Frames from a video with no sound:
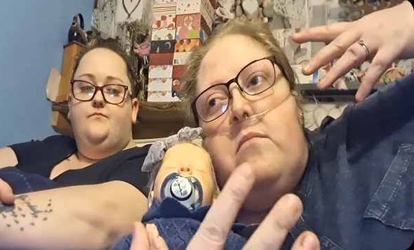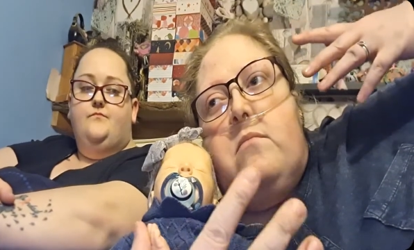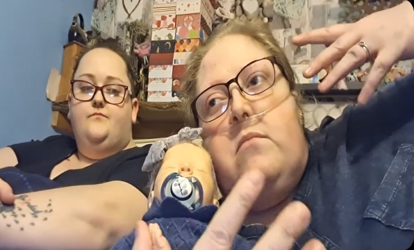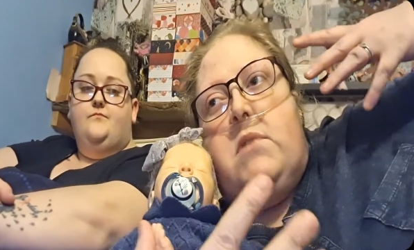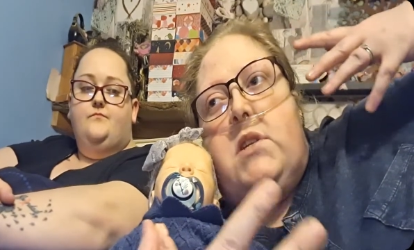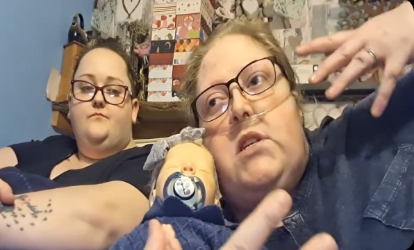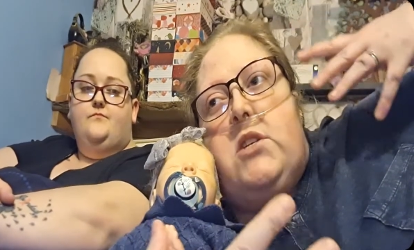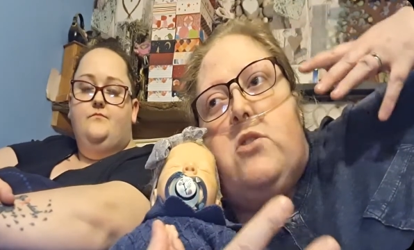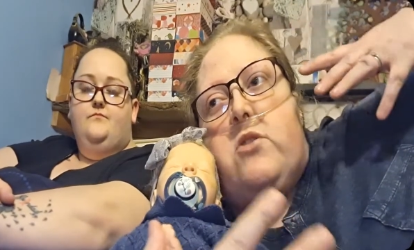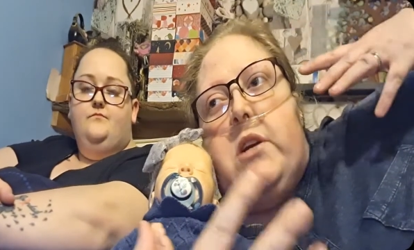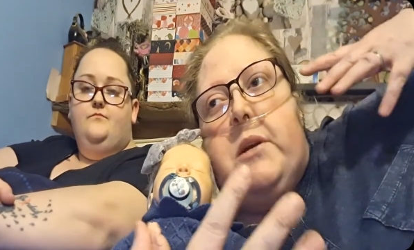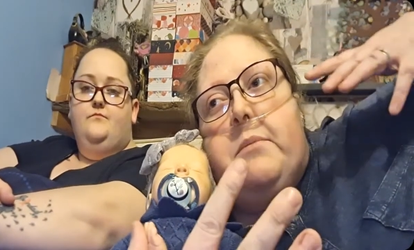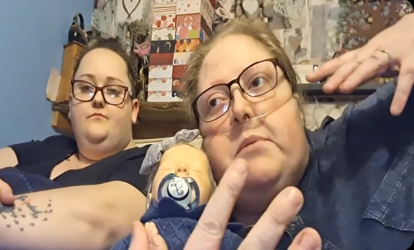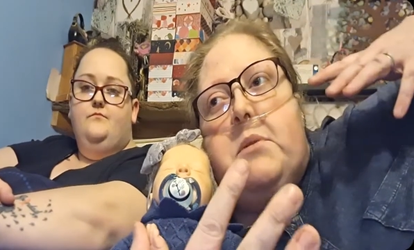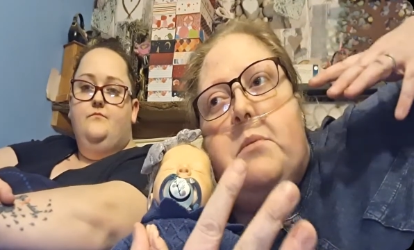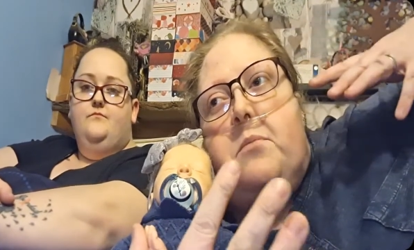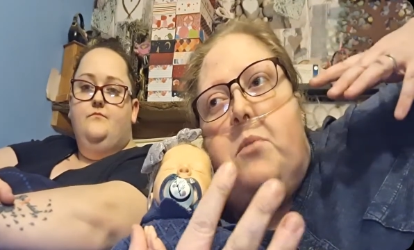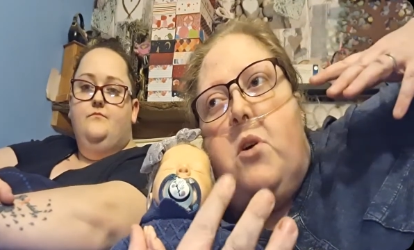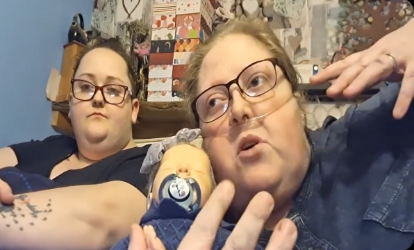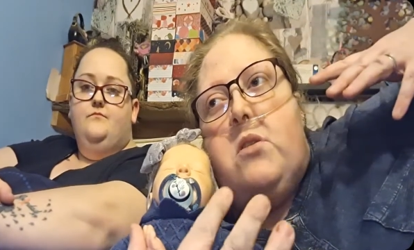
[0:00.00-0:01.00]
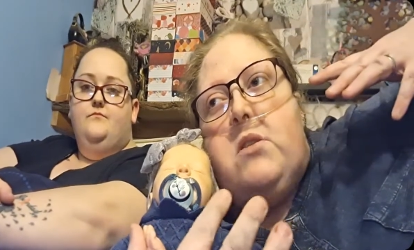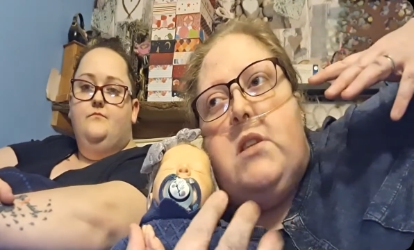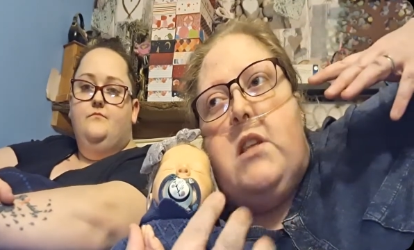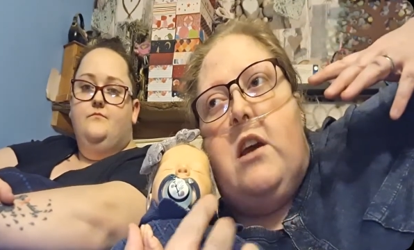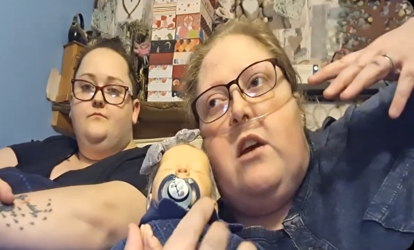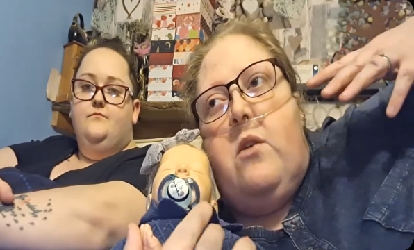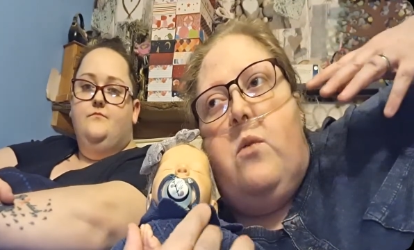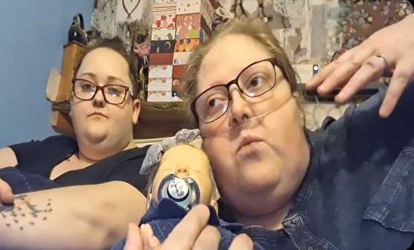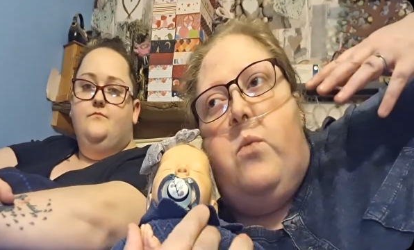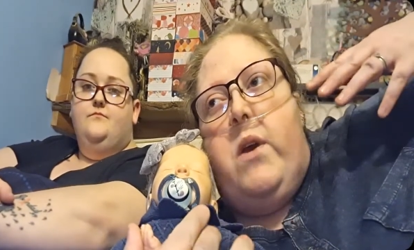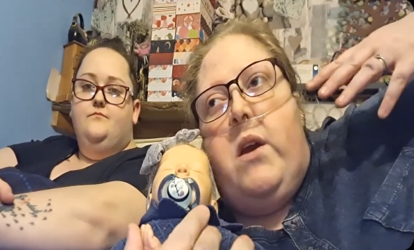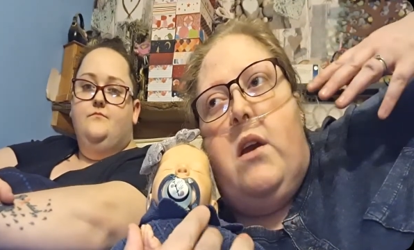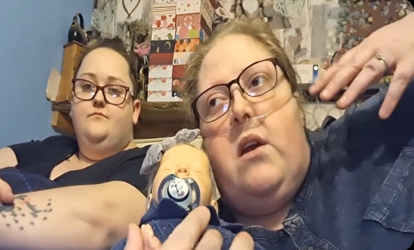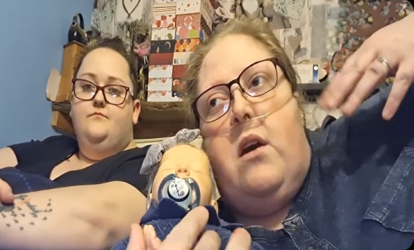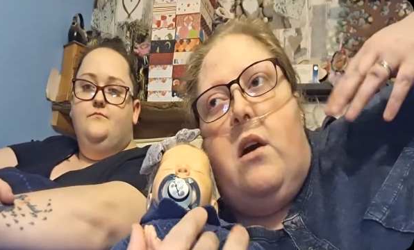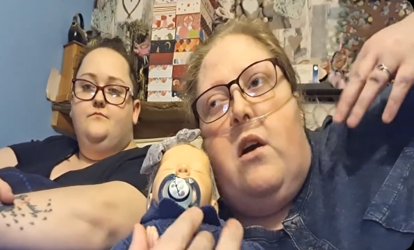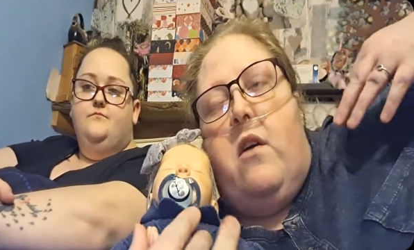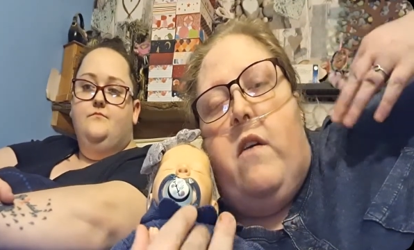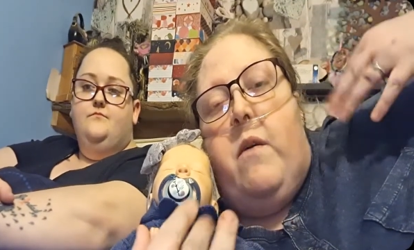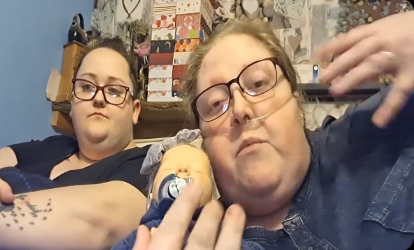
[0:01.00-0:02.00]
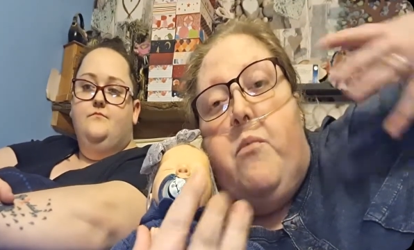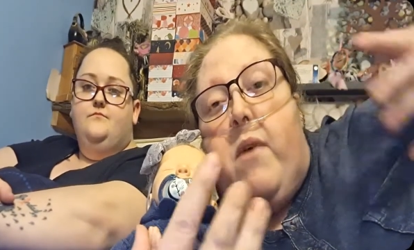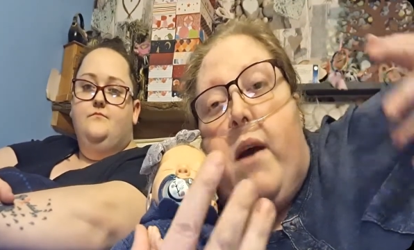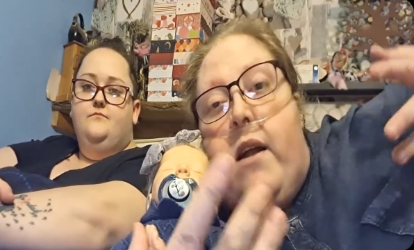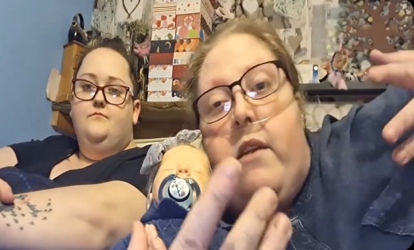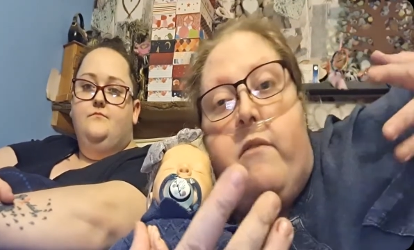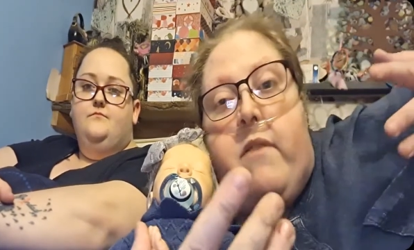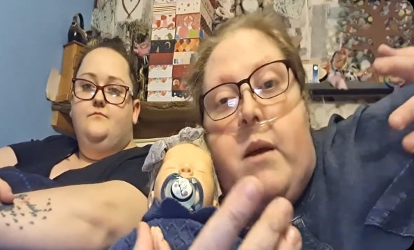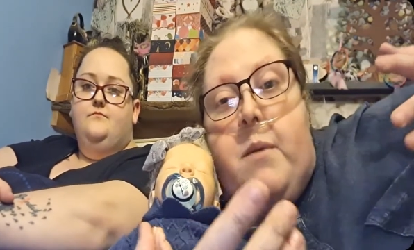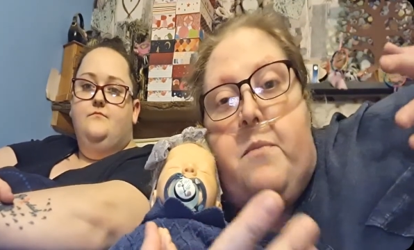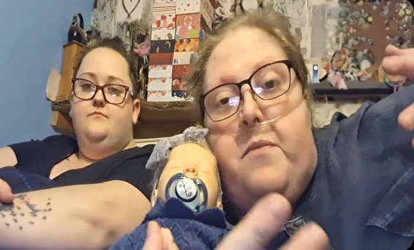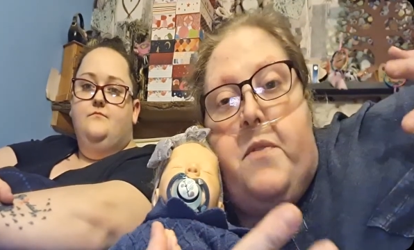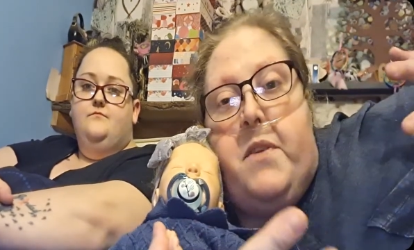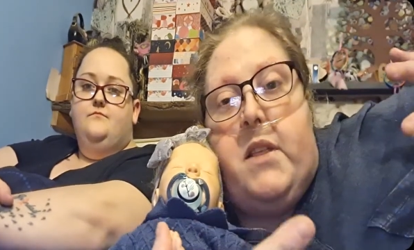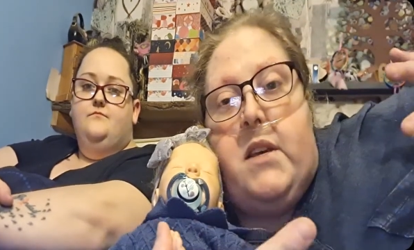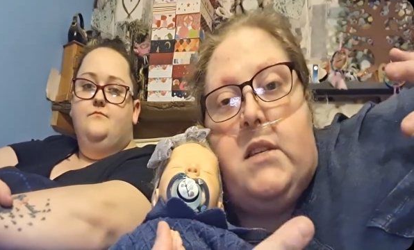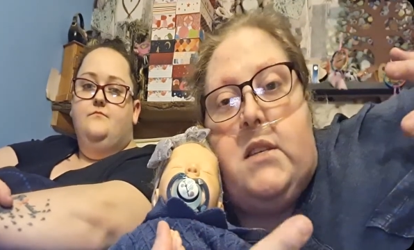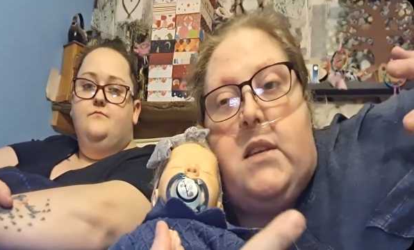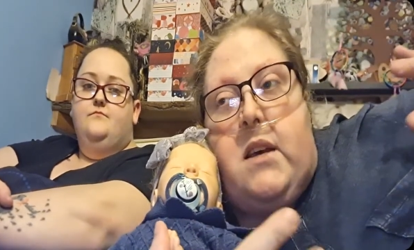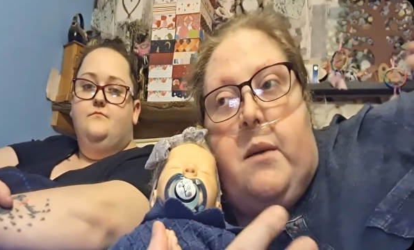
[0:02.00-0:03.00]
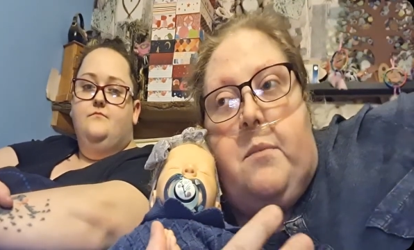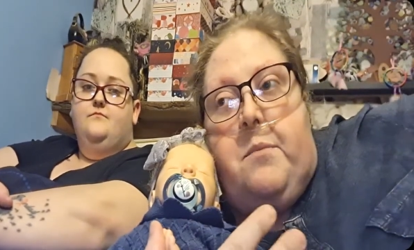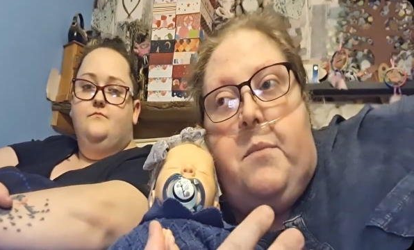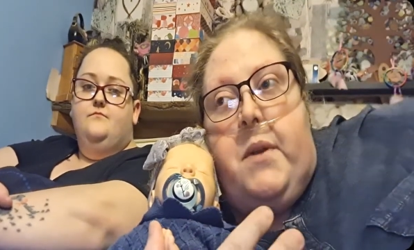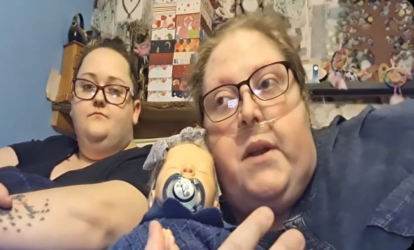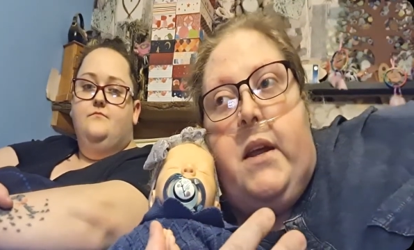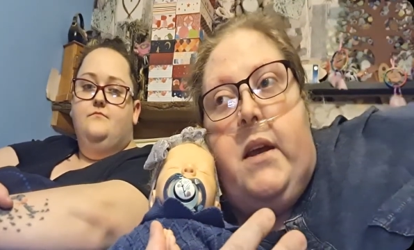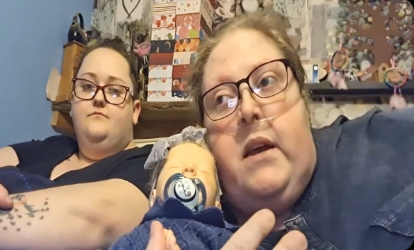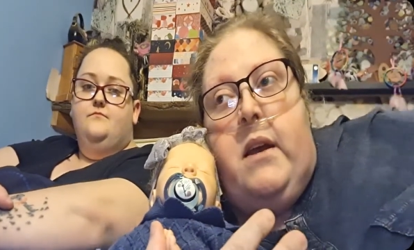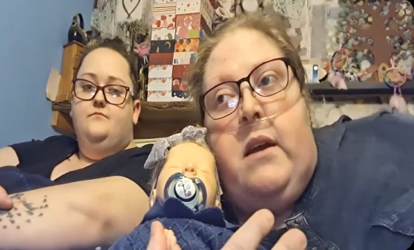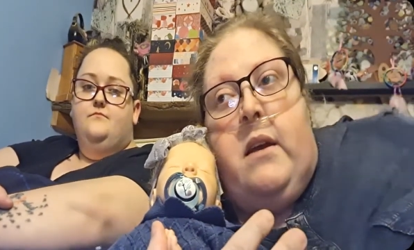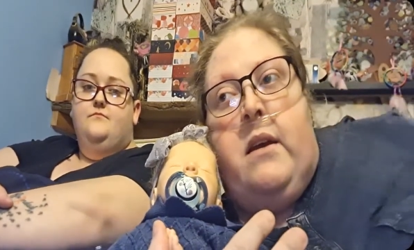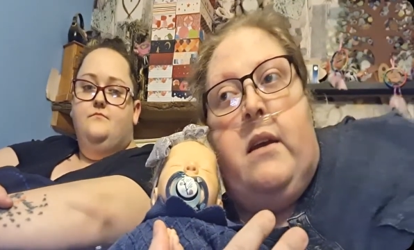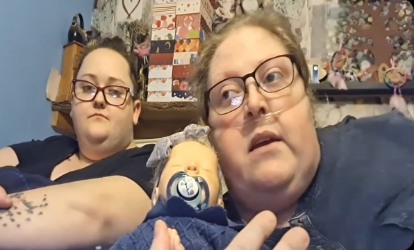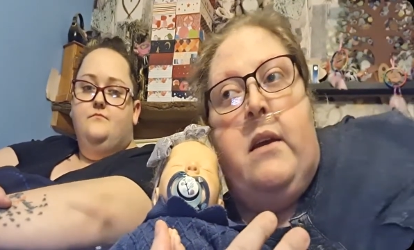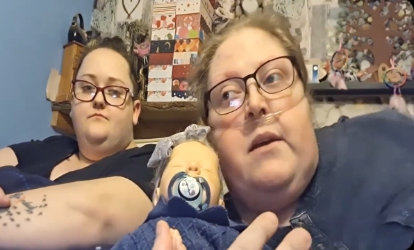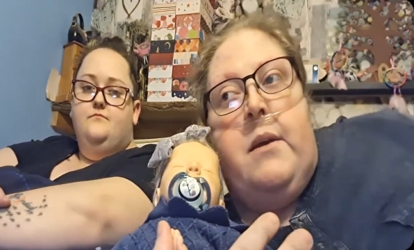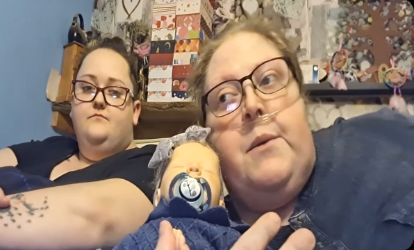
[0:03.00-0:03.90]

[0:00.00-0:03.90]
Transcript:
Speaker 1: description box that we are a brand rep for this company.